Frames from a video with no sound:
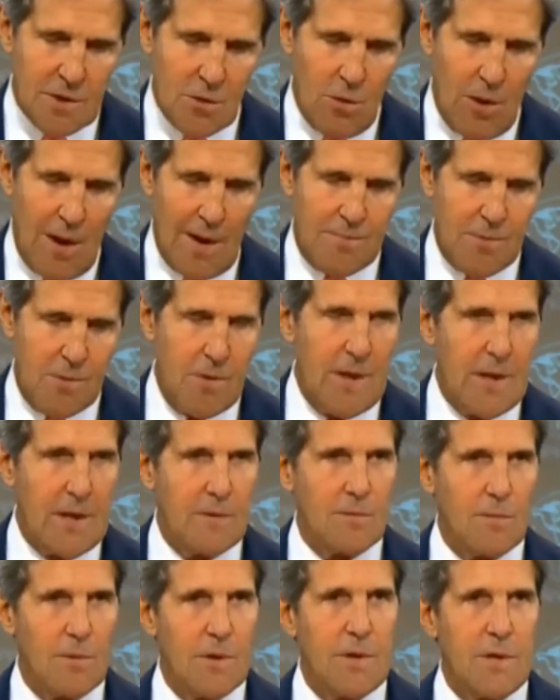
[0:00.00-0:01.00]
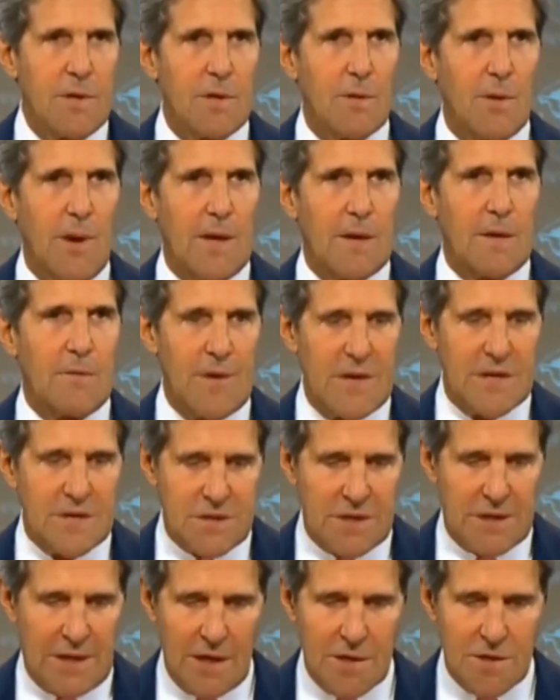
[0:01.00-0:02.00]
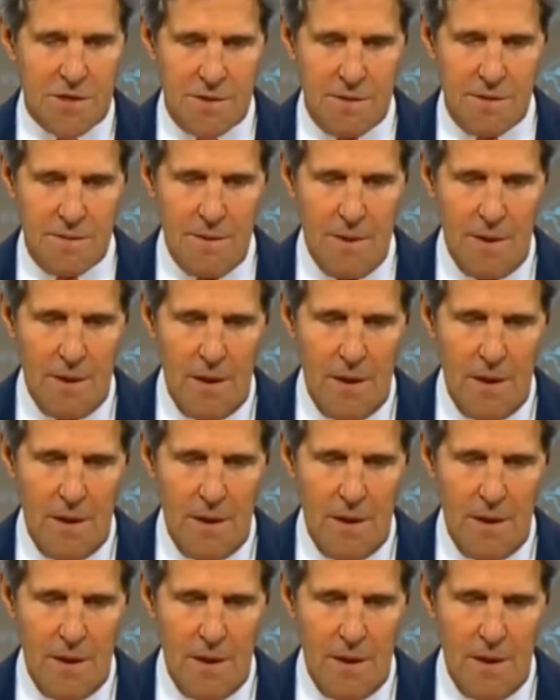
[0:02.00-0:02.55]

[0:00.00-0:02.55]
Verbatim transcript: to cooperate with the UN investigation,